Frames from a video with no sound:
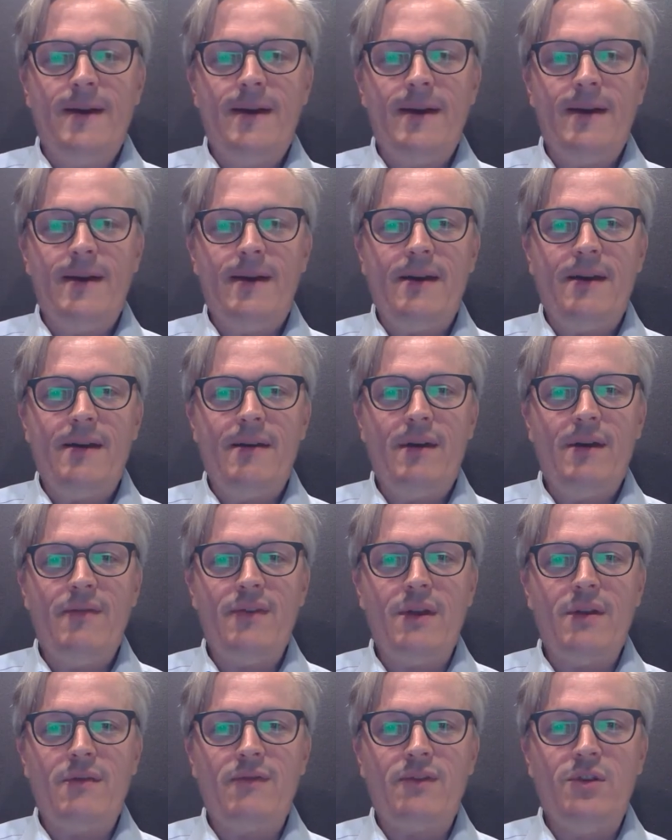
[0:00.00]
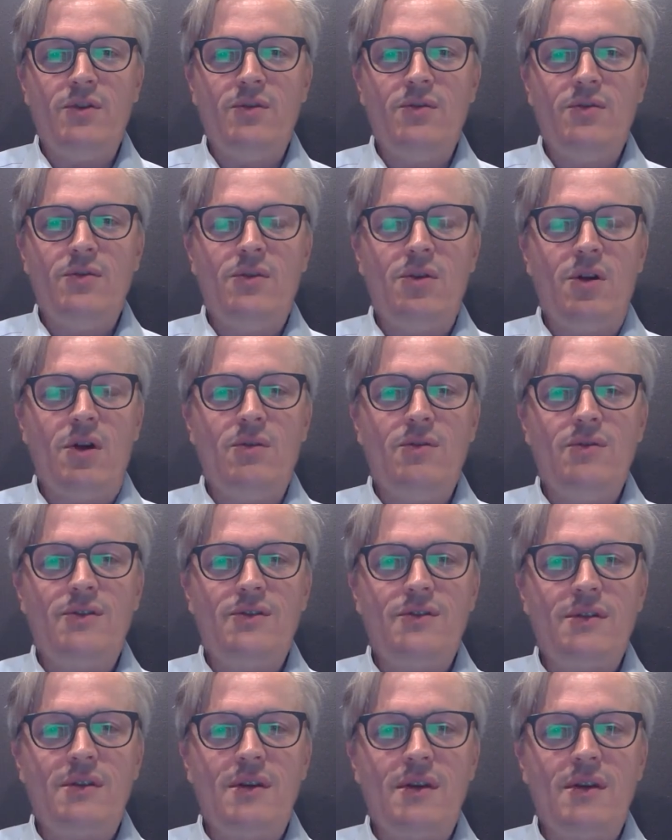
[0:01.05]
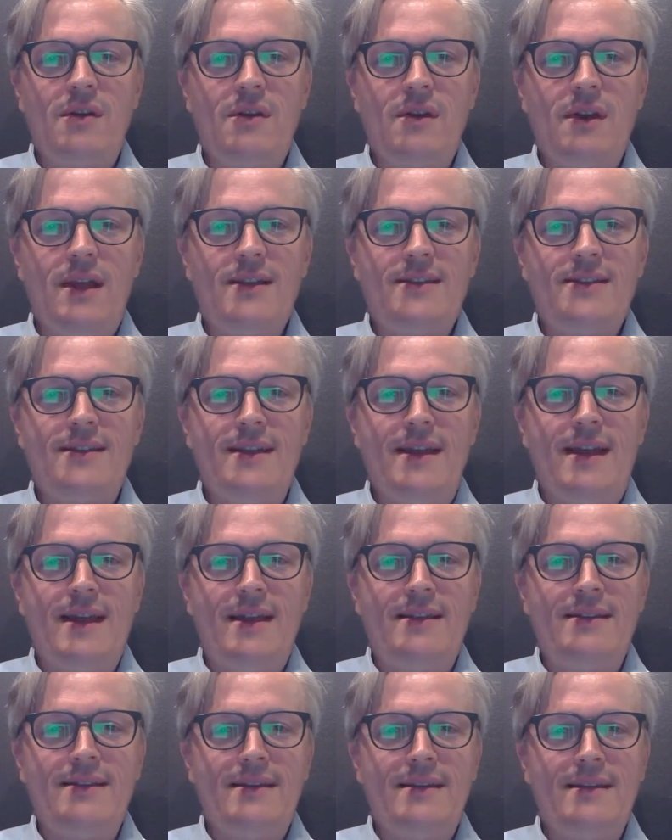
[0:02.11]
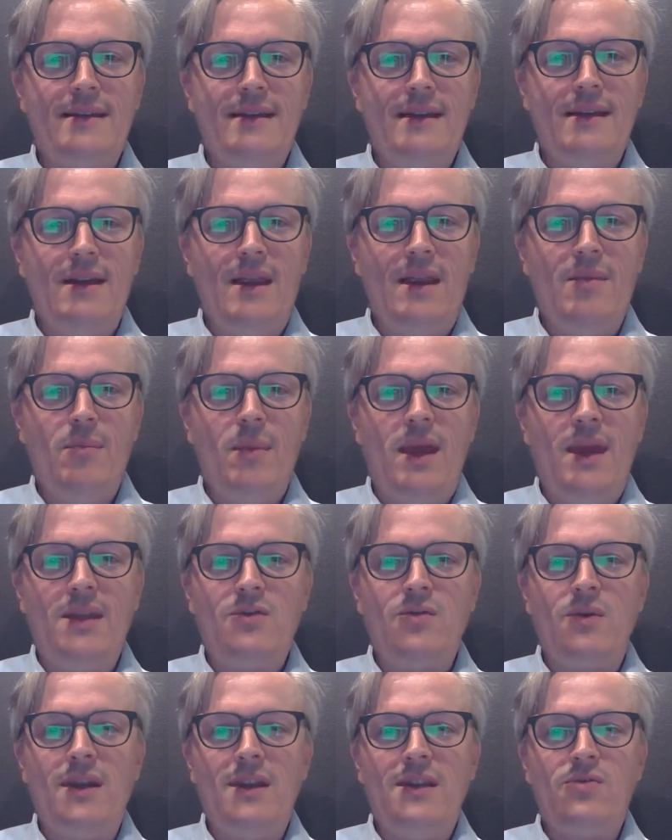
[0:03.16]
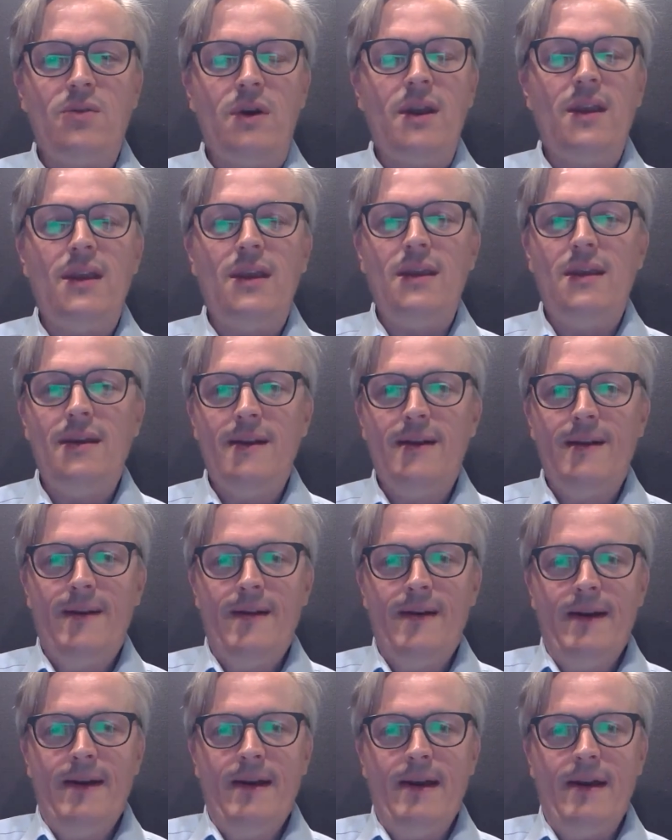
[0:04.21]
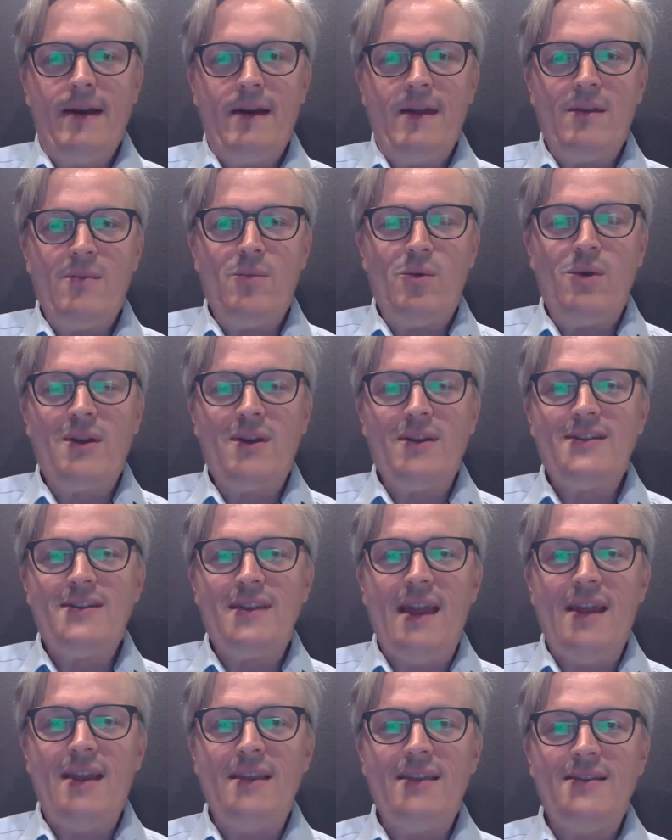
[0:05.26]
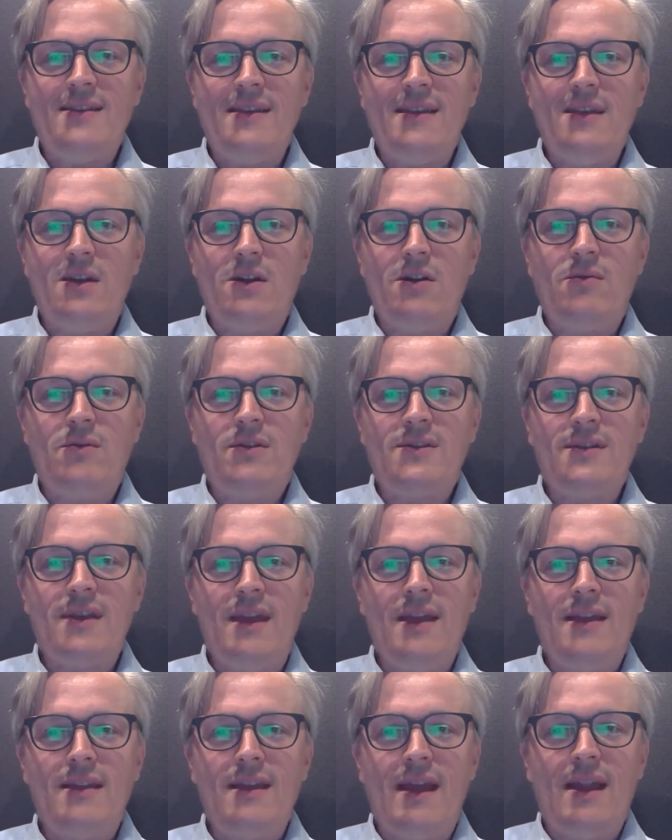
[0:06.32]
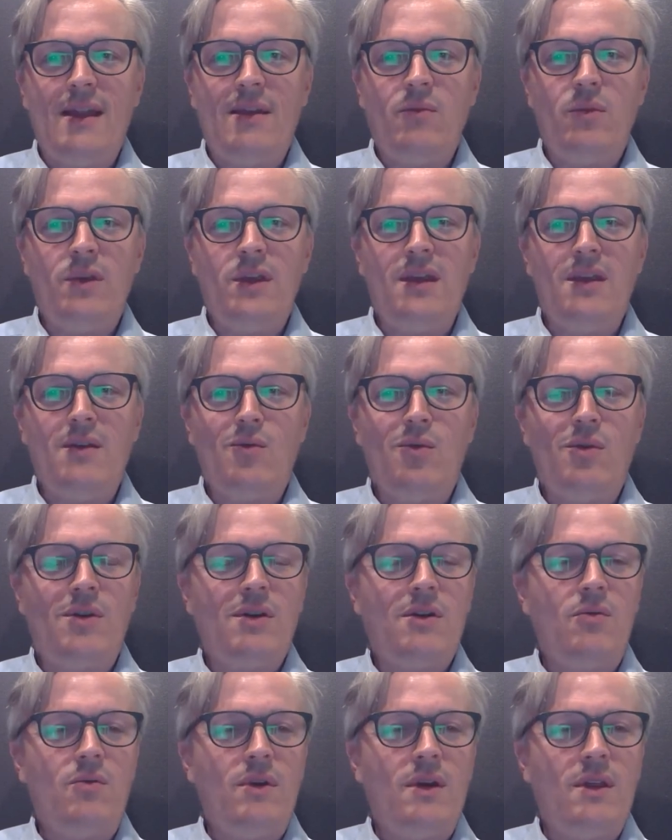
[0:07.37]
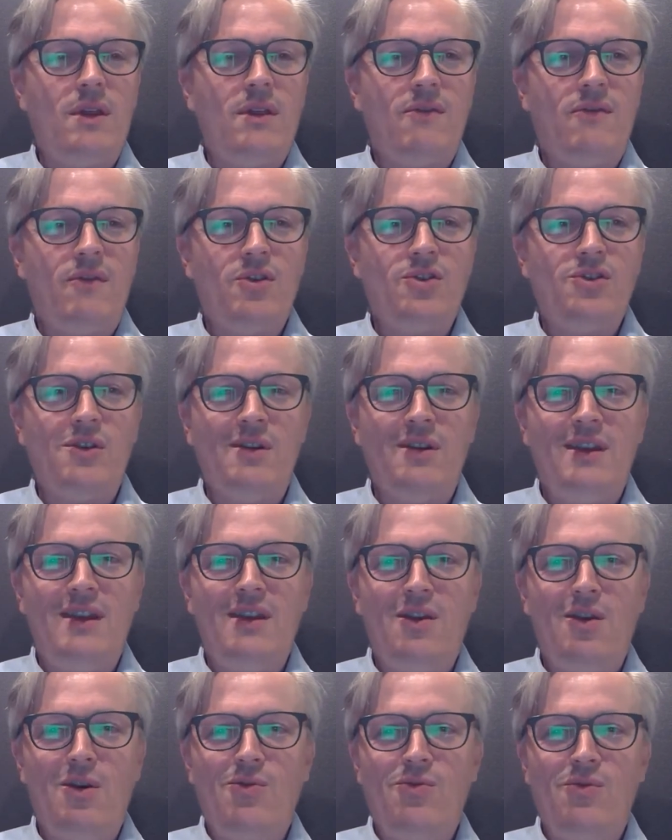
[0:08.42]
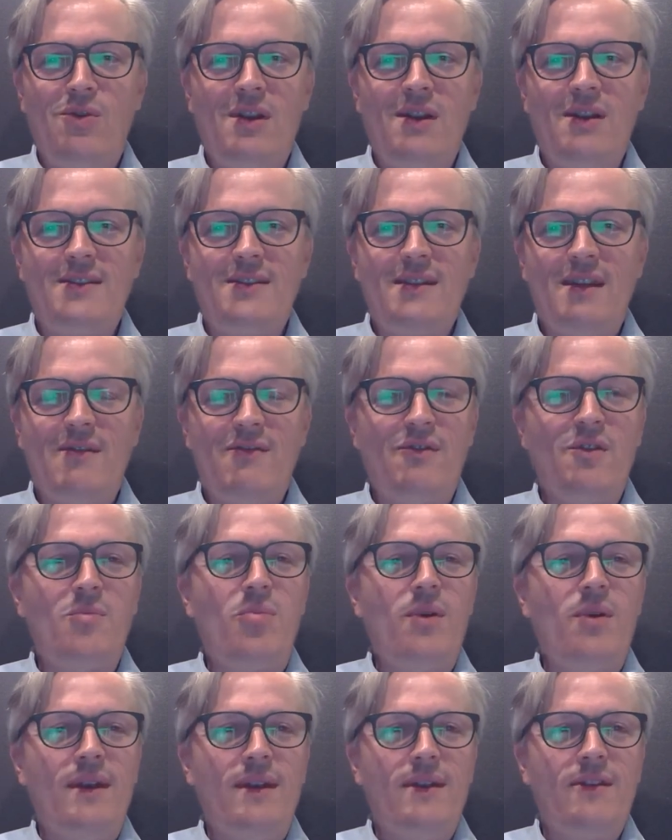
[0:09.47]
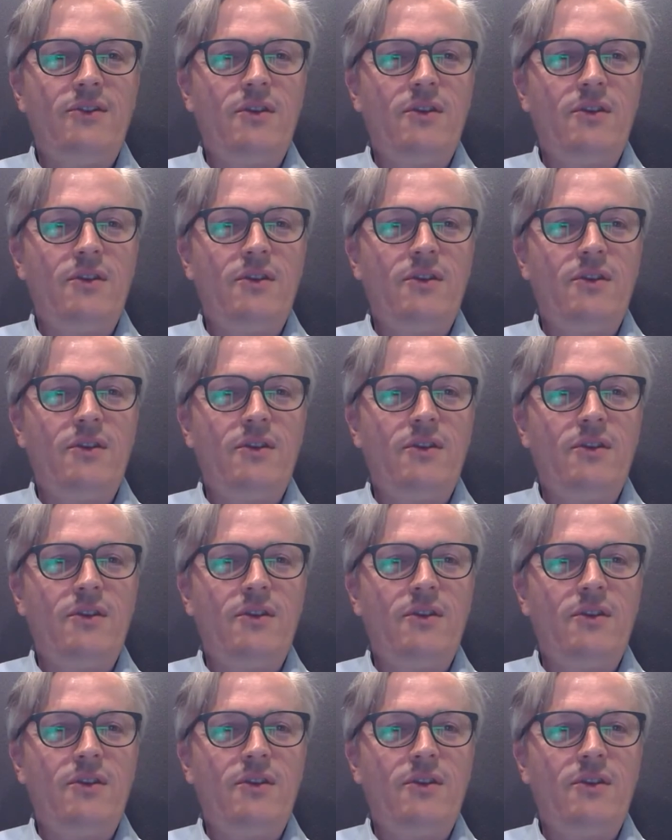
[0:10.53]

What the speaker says: I found a few quotes last night, and in May 2020, the Morgan Stanley CEO was saying that we can work with virtually no real estate footprint.